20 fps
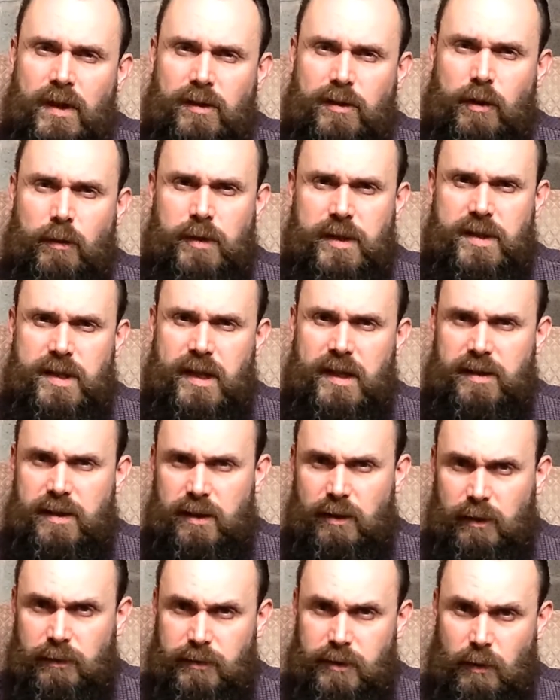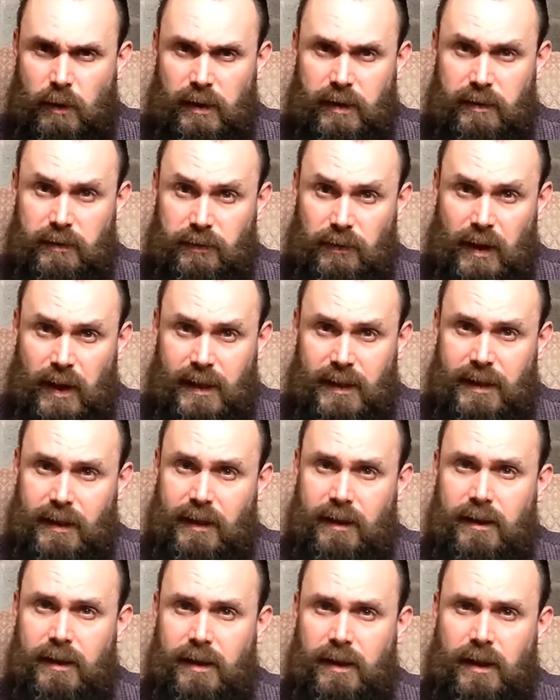so it's easy enough to either
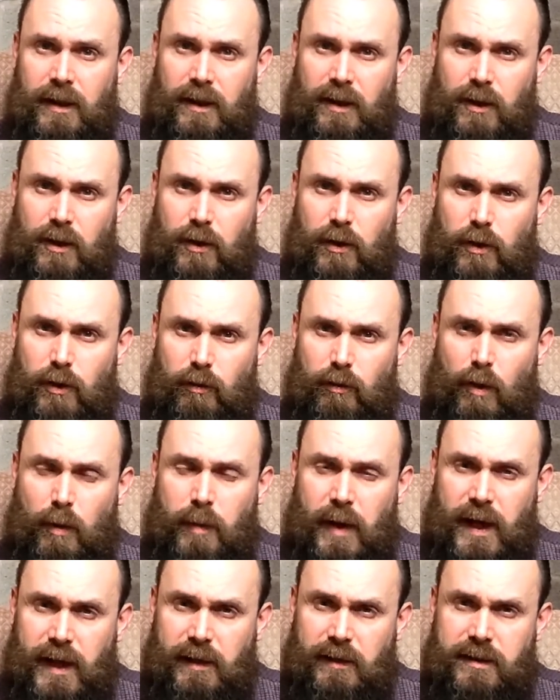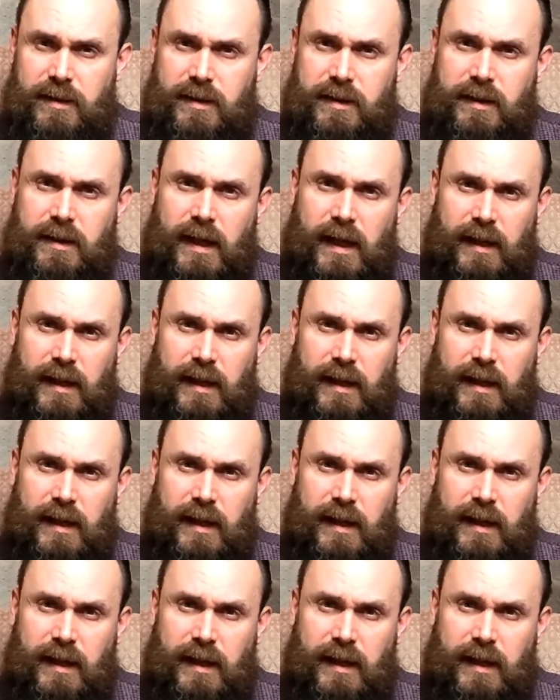flake or rub out.